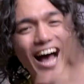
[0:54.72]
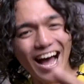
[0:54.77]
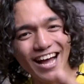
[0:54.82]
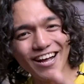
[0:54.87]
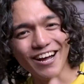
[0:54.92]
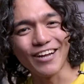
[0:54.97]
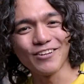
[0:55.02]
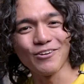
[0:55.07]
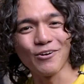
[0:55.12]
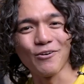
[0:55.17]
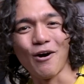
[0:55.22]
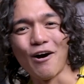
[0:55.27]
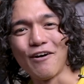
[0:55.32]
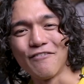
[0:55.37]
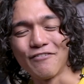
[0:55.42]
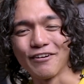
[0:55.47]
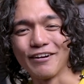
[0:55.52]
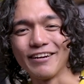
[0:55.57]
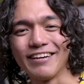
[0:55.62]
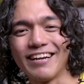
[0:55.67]
I got you
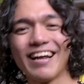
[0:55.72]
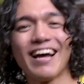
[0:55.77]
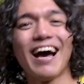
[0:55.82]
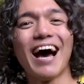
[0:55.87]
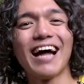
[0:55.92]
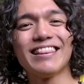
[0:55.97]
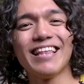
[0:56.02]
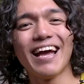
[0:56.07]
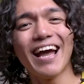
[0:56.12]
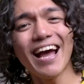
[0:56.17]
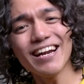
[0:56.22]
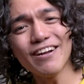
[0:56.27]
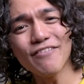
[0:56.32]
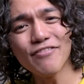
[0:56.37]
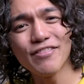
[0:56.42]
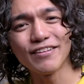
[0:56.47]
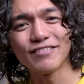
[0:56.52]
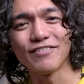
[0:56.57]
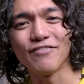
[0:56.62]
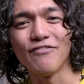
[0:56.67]
covered! At the end
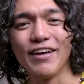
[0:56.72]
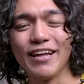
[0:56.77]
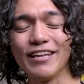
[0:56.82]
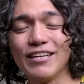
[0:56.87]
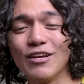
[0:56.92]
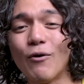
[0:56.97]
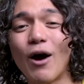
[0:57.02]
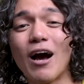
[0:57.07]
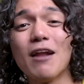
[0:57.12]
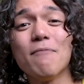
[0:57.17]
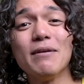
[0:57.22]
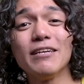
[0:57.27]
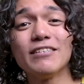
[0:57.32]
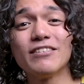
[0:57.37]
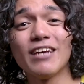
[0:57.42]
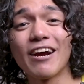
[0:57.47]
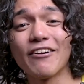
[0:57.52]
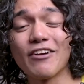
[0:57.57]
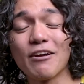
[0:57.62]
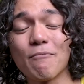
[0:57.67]
of this video, I'll be
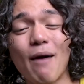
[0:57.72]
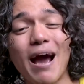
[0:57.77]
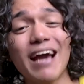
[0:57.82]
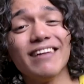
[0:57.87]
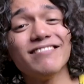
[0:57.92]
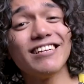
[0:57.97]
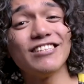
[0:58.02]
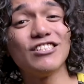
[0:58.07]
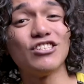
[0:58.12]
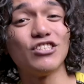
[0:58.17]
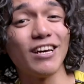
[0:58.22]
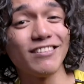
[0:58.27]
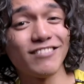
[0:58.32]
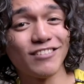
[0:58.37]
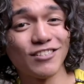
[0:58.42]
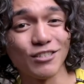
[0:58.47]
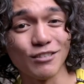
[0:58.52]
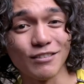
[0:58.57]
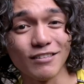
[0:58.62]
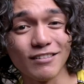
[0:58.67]
sharing my
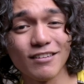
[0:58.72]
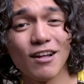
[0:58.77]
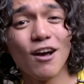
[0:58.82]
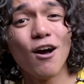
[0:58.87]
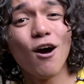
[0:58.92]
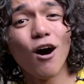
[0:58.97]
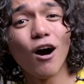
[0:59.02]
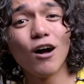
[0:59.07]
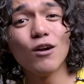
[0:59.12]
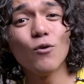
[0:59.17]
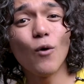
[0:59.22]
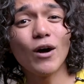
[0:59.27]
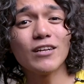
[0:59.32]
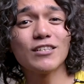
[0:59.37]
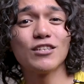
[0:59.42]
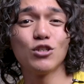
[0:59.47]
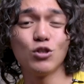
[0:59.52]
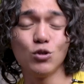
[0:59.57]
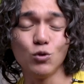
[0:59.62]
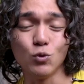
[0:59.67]
suggestions on
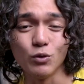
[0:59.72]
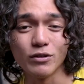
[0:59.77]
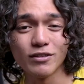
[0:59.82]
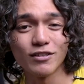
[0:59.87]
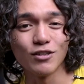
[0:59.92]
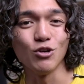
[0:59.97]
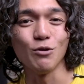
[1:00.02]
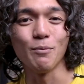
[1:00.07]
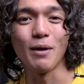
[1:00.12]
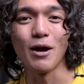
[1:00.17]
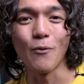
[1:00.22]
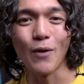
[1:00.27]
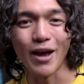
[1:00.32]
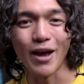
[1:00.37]
what shoes you may